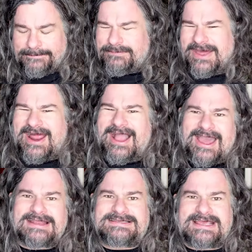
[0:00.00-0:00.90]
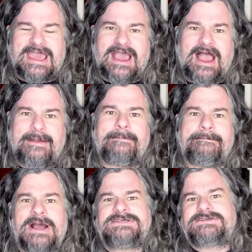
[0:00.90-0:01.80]
But I gotta say,
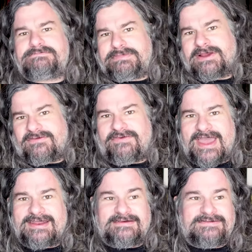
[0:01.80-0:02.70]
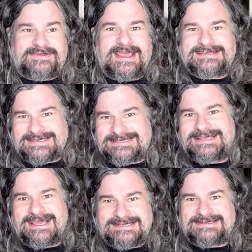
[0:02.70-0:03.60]
I'm much bigger fan of, say,
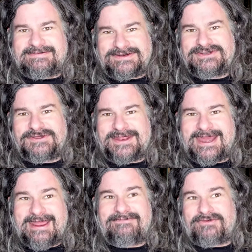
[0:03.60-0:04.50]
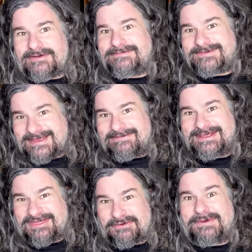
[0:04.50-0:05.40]
68 to 72 than I am from
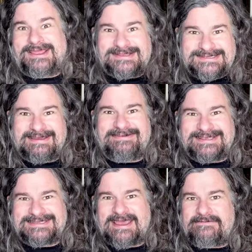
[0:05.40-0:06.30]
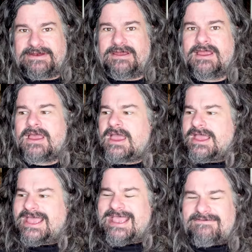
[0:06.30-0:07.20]
73 to 77.
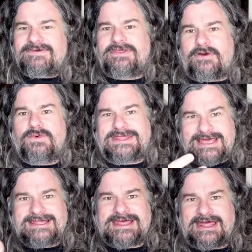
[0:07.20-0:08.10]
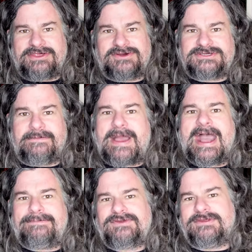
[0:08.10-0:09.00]
Even though within that there are some
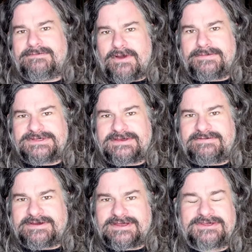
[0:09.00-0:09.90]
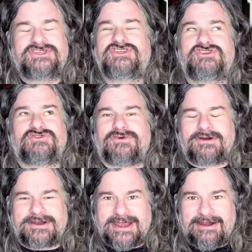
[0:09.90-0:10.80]
absolutely moments of
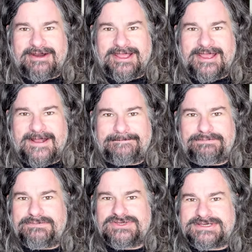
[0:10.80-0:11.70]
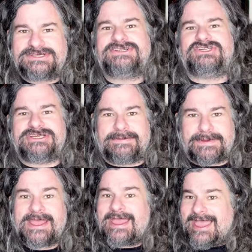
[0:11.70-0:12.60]
extraordinary
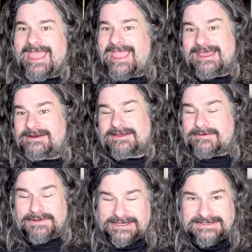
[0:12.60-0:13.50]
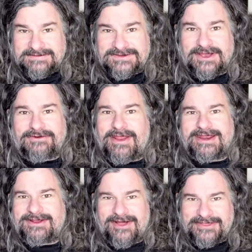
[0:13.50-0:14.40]
musicianship and complexity of
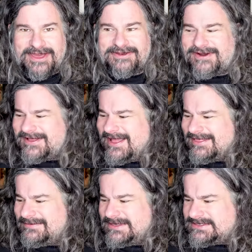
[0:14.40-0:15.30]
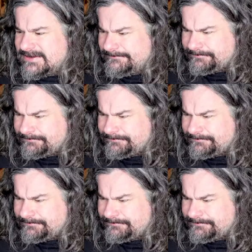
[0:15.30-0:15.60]
songwriting and all the other elements.